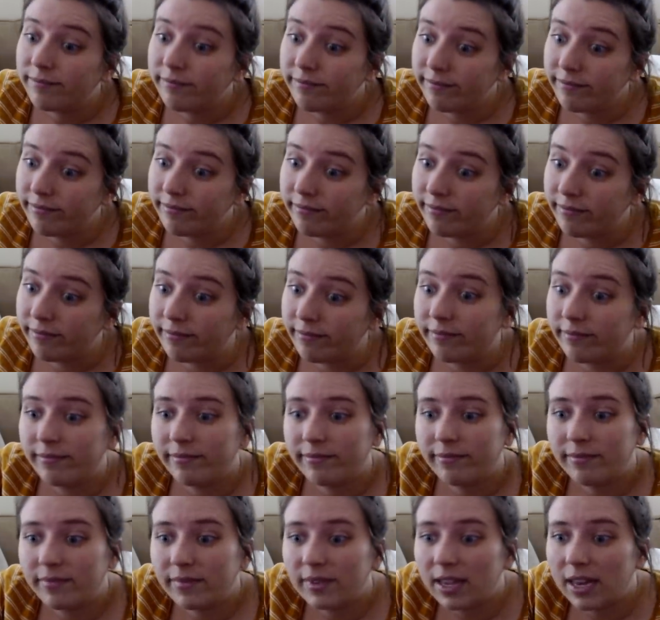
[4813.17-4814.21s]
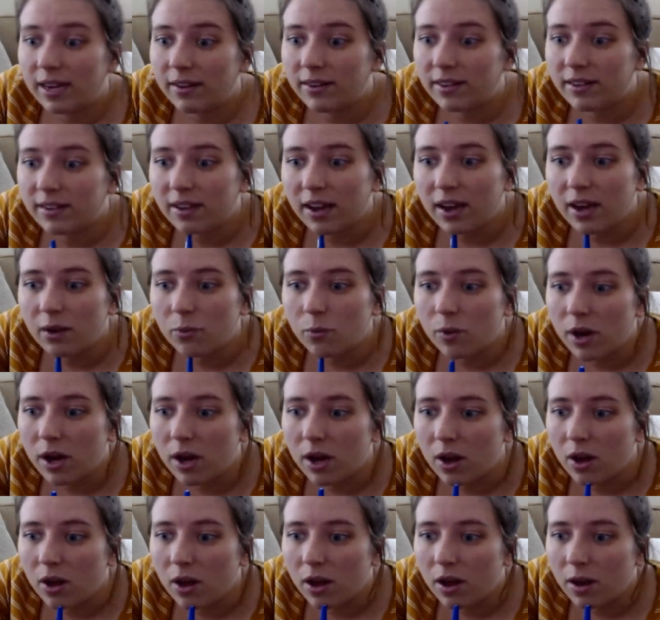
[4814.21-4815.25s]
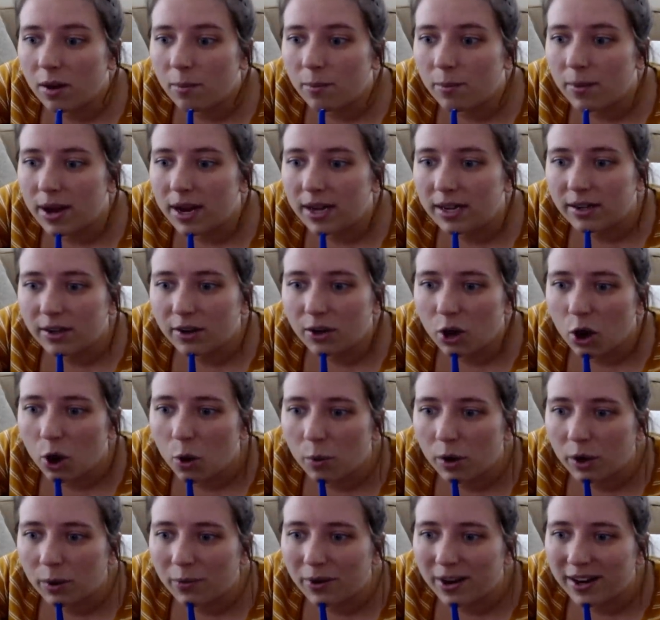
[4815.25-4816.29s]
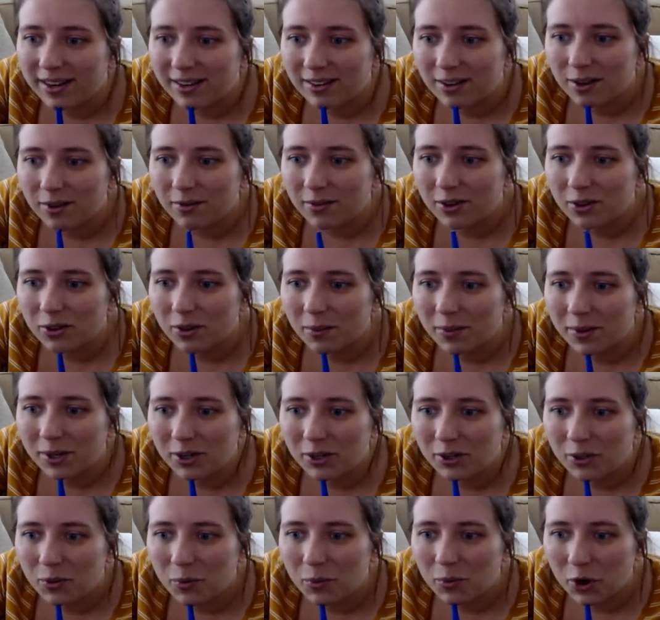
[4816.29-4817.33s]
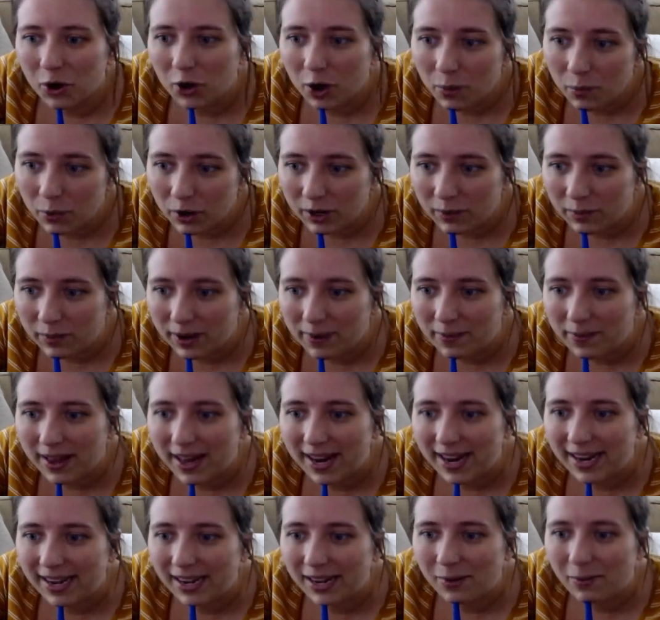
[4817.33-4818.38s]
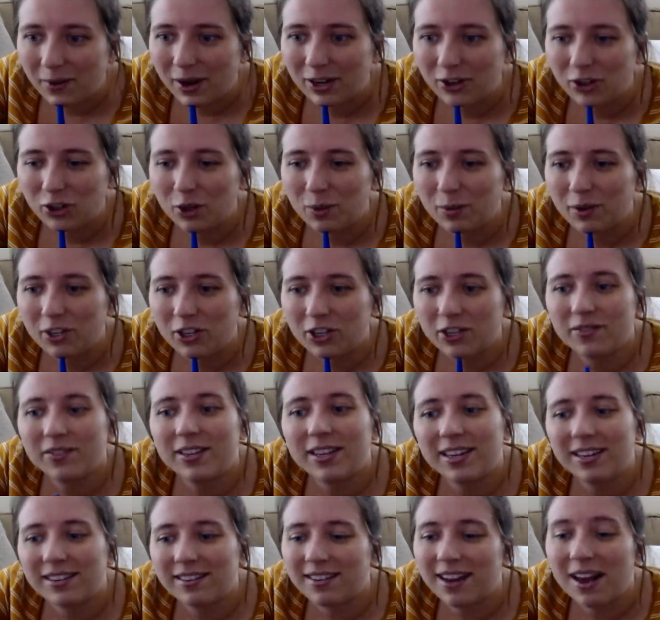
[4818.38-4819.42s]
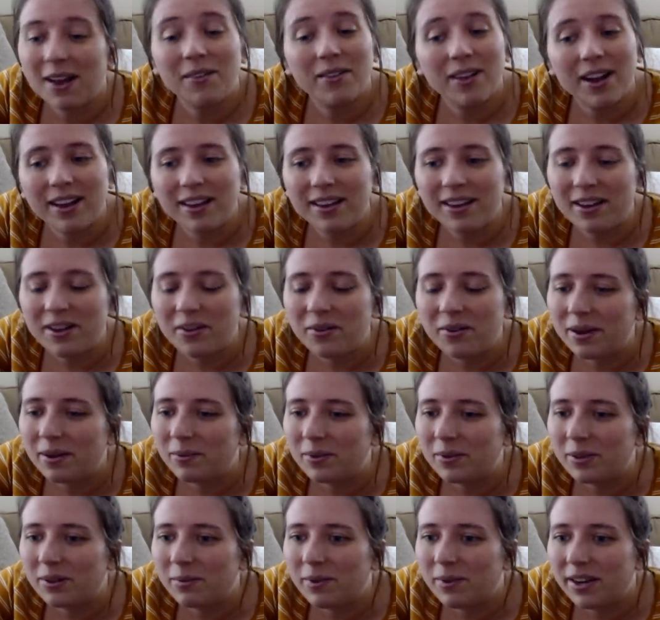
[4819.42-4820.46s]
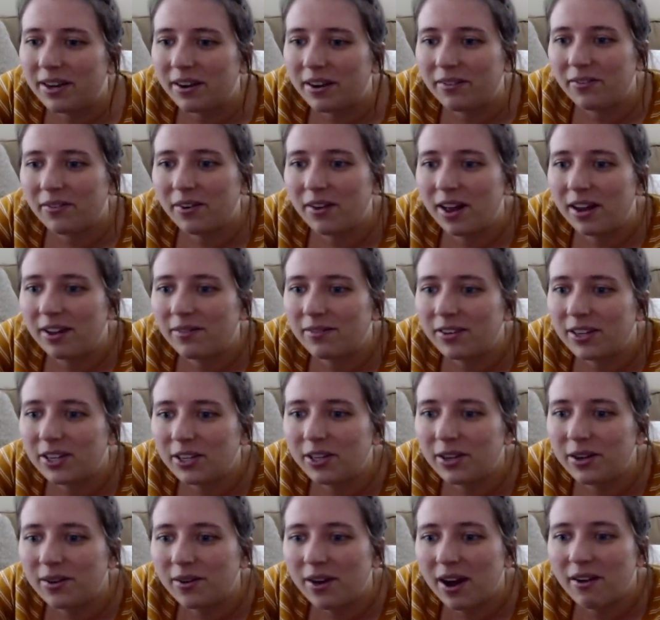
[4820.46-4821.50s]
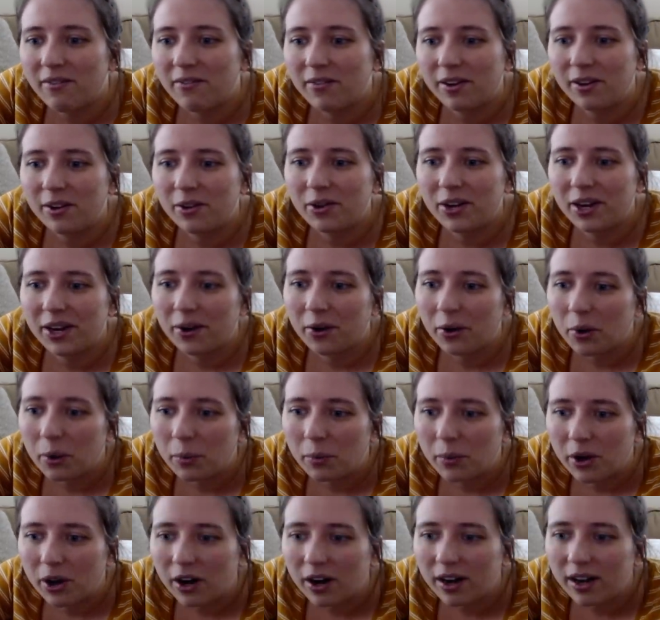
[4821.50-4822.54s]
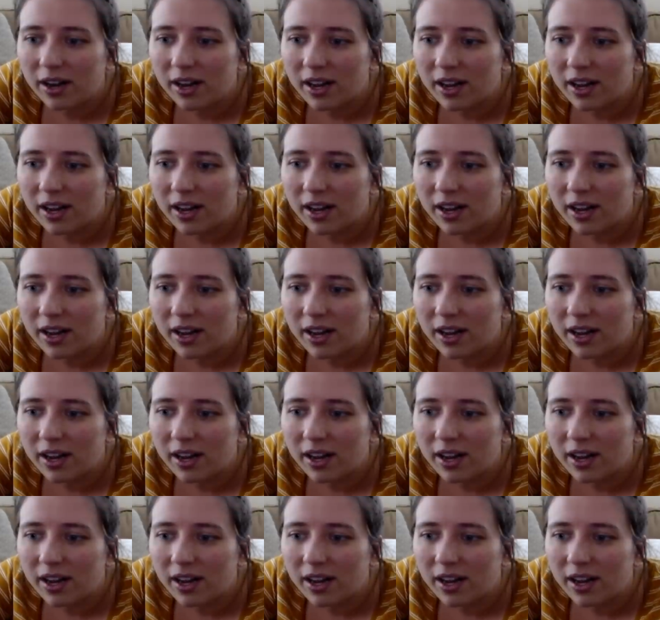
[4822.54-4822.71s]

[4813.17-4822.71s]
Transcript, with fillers: Mm. Evie said, well, my dinner homework break is over, so I'm going to do more homework, but I'm glad I could watch so much of this. I'm glad that you were able to be here for a lot of it, too. Have fun doing your homework.